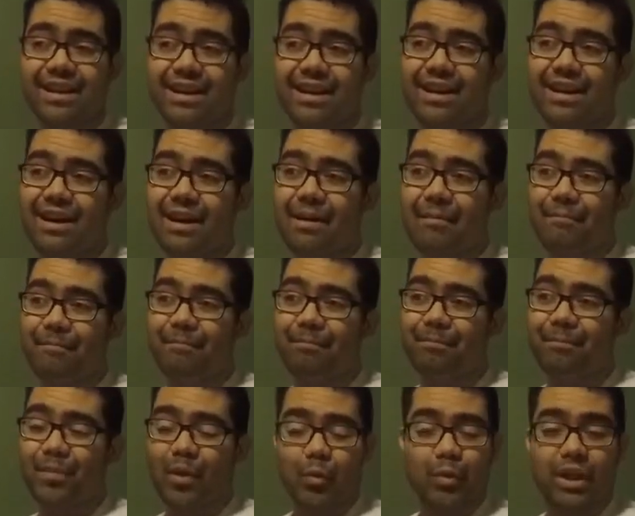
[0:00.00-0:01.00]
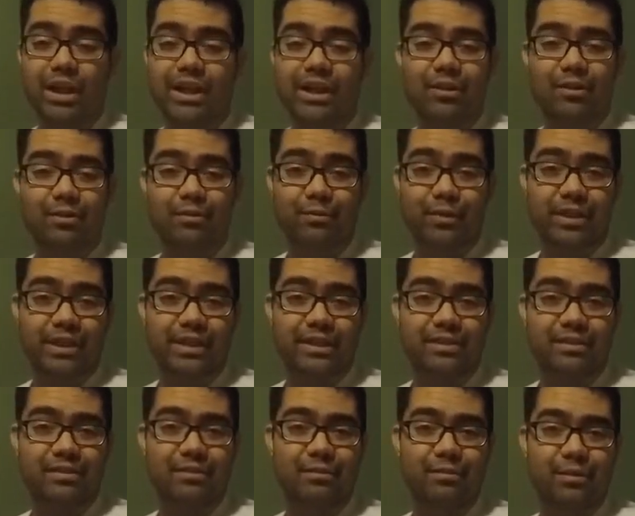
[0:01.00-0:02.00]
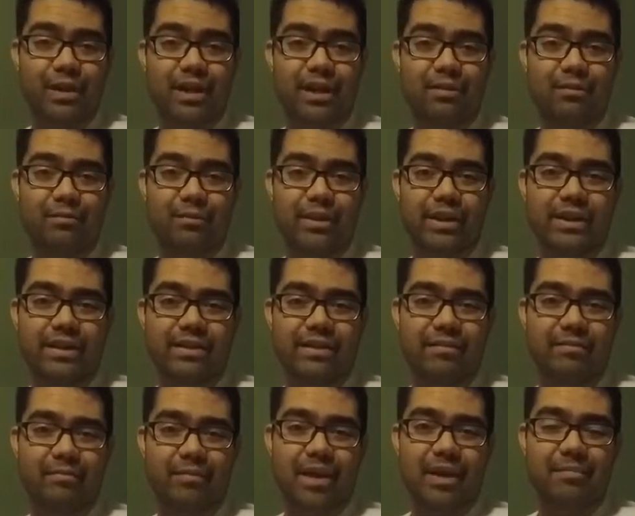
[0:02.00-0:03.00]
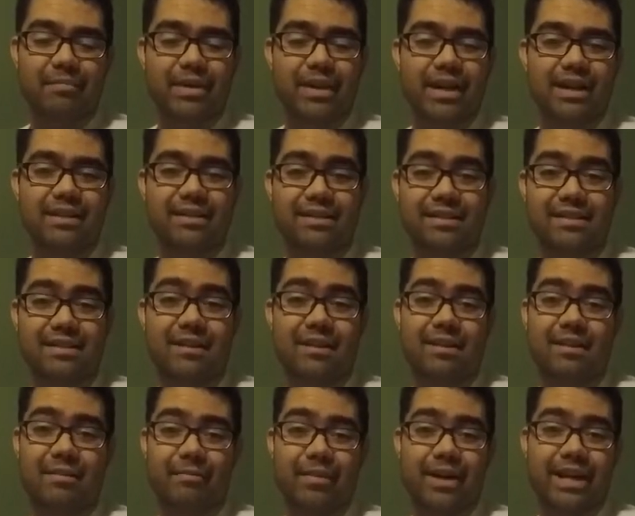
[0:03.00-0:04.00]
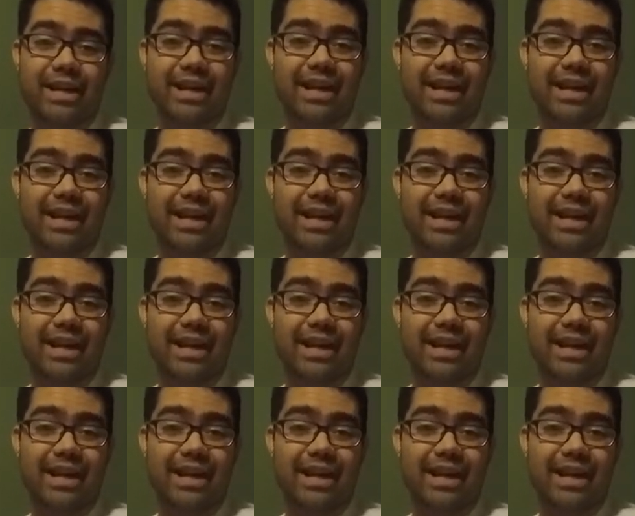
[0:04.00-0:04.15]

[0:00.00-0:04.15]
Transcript: um, well, I don't really do well with my balance on a bike,